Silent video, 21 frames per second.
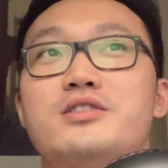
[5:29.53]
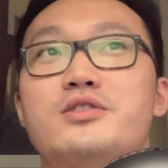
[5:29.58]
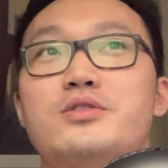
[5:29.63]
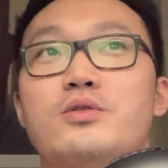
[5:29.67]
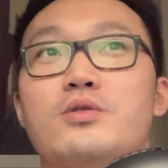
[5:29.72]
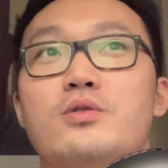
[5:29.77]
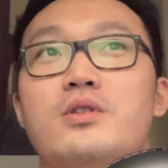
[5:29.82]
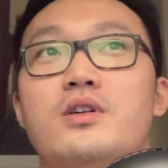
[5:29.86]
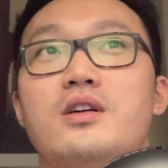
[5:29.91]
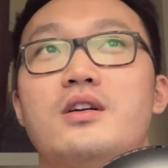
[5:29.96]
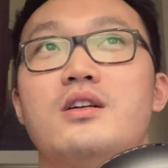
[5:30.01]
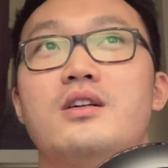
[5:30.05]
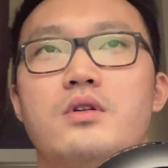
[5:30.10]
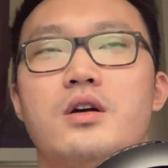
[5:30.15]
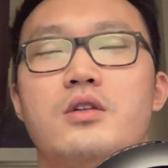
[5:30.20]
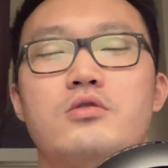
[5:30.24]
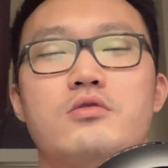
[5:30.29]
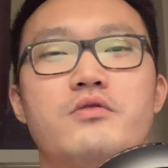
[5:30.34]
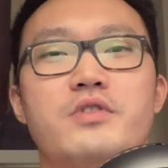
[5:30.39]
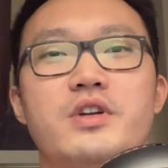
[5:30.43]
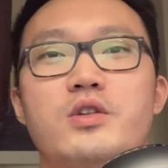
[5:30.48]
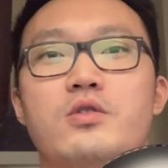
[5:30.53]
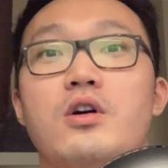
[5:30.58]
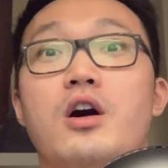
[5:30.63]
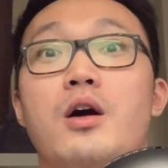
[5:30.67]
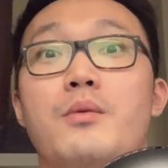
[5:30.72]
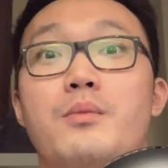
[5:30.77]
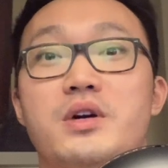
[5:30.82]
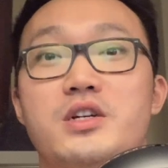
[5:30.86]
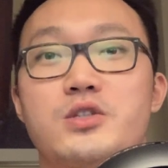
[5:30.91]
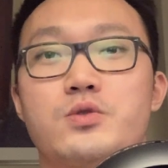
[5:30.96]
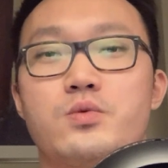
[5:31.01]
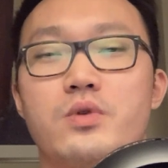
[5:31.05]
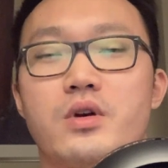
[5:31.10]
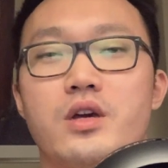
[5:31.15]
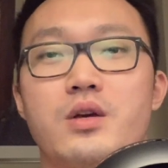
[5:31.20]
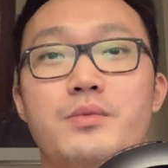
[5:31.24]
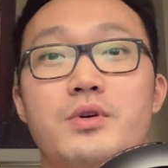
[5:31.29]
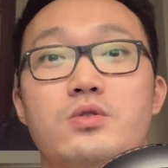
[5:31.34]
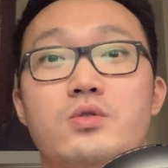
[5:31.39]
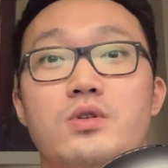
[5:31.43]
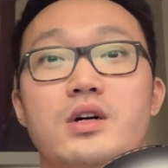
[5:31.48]
So I don't really know how much we are
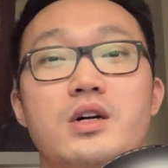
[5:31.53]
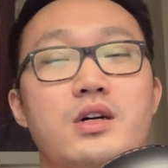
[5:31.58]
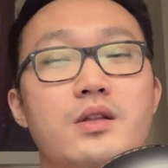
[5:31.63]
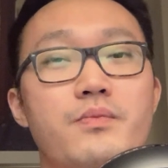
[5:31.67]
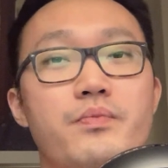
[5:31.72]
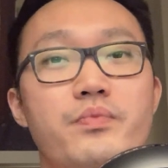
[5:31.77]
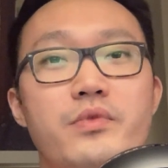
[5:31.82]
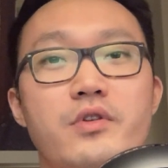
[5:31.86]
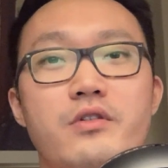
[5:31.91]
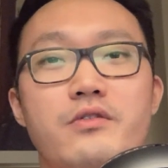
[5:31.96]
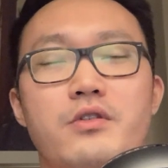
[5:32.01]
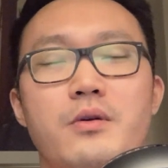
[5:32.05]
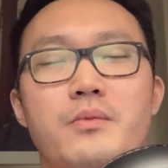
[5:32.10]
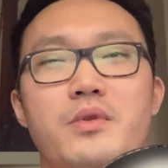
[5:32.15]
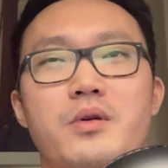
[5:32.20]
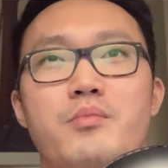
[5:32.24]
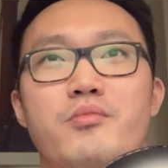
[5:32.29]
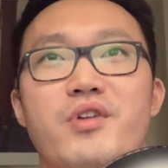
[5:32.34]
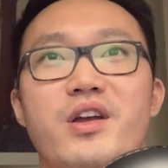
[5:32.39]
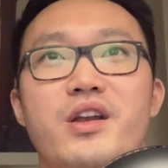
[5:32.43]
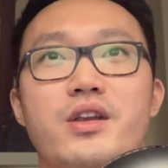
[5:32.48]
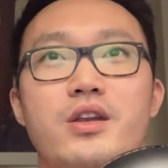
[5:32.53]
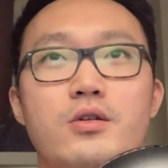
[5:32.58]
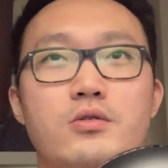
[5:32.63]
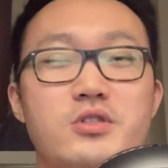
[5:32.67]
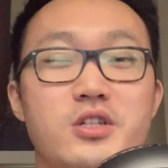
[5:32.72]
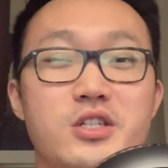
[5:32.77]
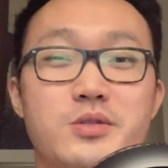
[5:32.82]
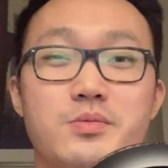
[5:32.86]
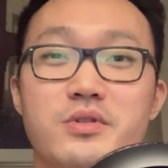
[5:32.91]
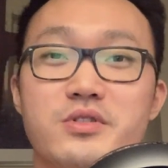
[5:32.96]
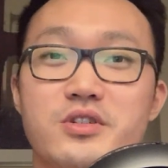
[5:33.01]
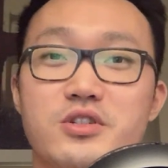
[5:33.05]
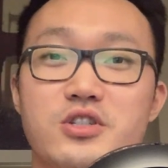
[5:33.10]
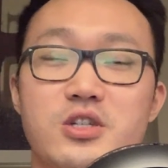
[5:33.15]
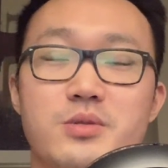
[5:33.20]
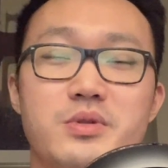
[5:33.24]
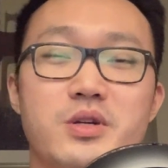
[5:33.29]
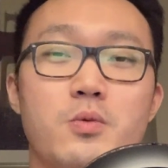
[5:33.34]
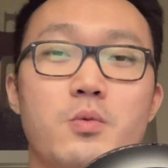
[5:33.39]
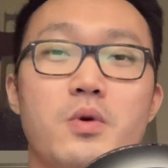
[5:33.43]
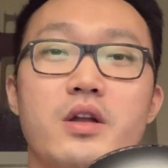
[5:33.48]
able to earn from the brand deals and
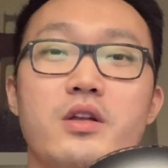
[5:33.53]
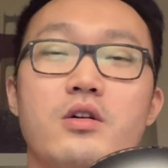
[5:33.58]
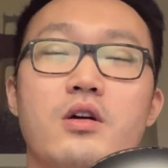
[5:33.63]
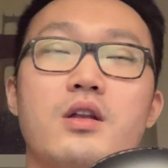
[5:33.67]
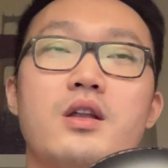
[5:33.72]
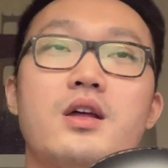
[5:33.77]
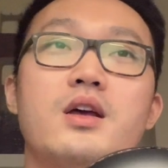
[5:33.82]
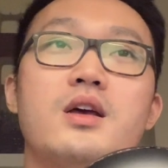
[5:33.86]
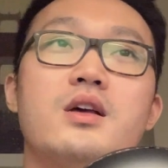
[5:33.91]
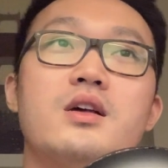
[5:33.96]
sponsorships and whatnot.